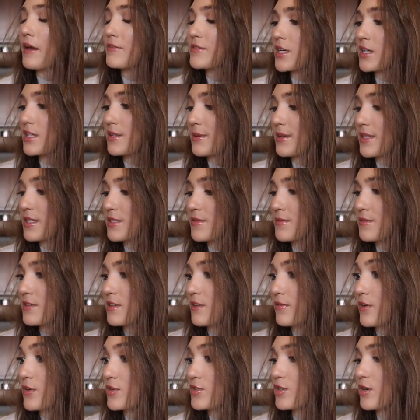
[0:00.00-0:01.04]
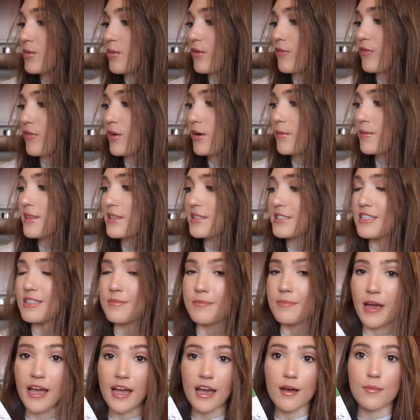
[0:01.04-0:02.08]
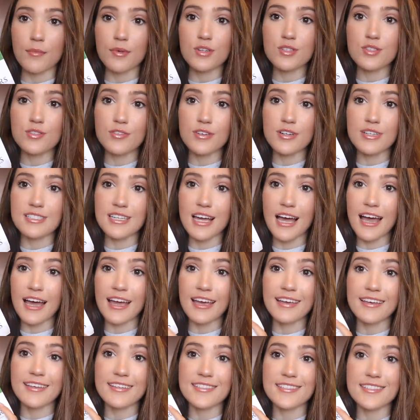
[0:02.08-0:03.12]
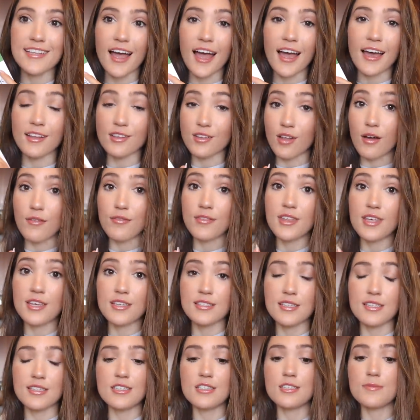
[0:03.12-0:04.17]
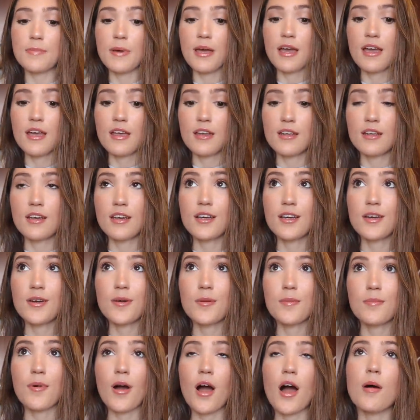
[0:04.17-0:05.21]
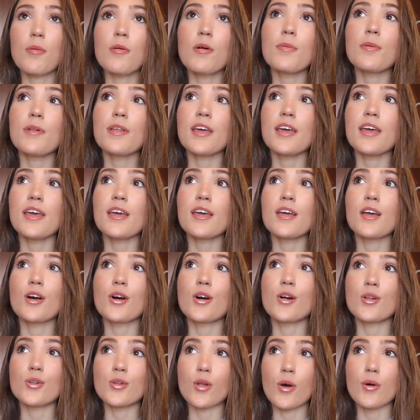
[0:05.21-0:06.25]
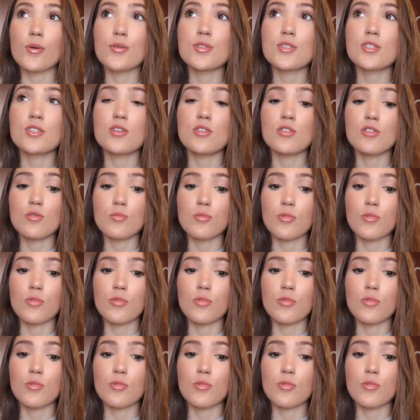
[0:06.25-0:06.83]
I've talked about this devotional before, but this is My Utmost for His Highest. I love this. This has been probably close to New